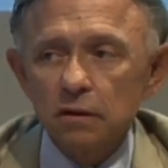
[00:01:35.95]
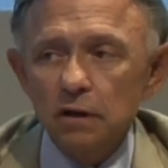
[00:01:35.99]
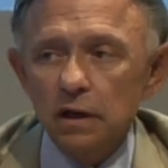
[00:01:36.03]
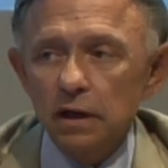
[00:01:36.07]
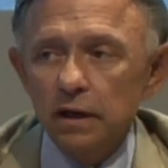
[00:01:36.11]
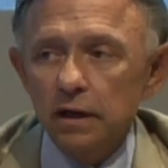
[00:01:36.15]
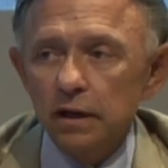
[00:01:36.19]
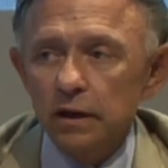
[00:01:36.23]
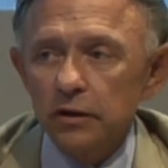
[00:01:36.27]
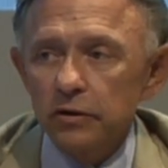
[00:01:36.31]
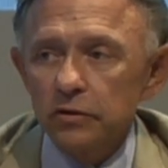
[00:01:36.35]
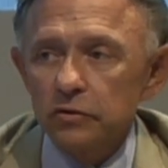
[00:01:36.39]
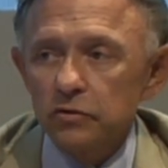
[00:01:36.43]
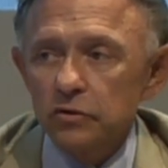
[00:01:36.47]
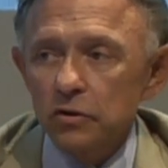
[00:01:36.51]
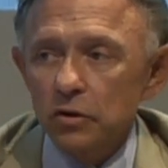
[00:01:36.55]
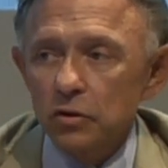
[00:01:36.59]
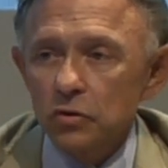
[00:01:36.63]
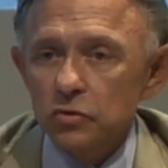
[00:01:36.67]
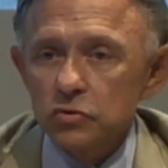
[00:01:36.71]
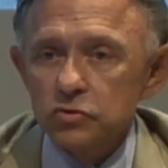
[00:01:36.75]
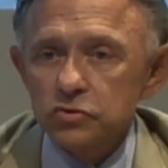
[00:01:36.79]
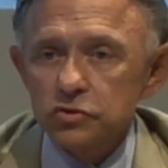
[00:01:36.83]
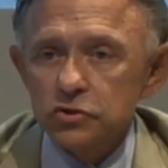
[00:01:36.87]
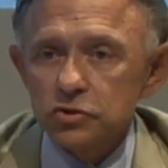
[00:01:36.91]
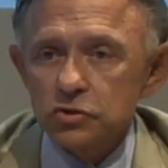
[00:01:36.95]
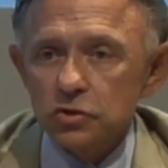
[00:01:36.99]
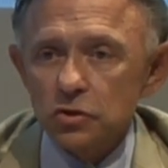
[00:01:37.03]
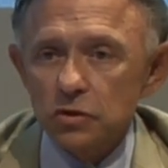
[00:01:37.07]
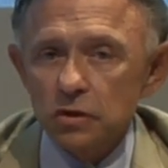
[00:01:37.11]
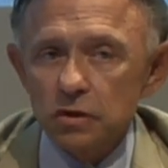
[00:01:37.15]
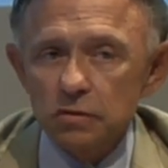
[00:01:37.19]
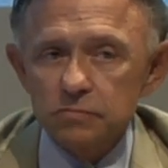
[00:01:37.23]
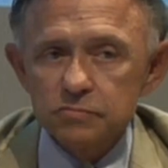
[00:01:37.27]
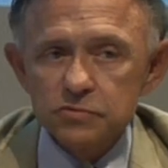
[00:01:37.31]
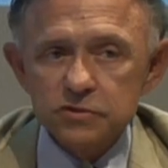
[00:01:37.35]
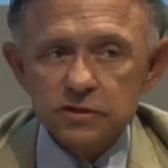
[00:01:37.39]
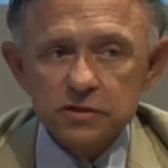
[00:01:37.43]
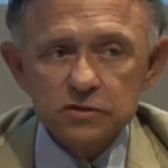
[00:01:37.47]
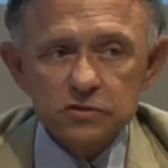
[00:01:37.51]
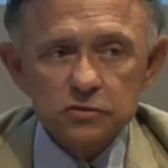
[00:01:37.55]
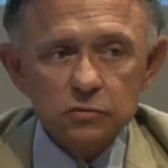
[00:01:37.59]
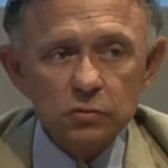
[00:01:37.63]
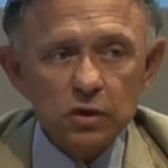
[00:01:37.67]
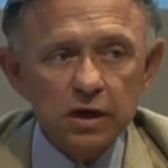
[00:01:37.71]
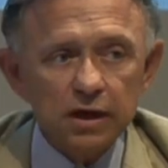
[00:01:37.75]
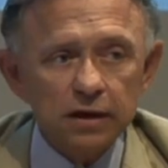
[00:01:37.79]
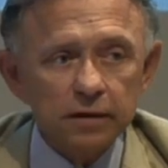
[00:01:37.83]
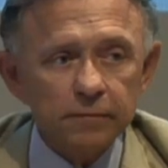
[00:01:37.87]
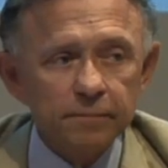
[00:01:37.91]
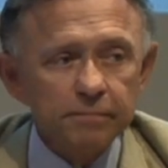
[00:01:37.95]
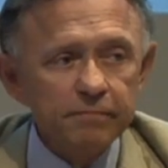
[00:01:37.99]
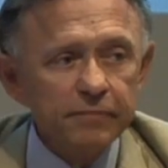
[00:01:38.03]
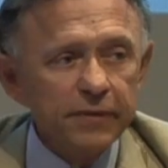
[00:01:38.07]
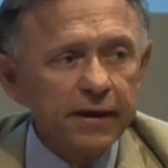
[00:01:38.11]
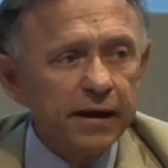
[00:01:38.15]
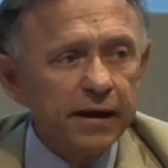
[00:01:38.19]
uh, those terms as well.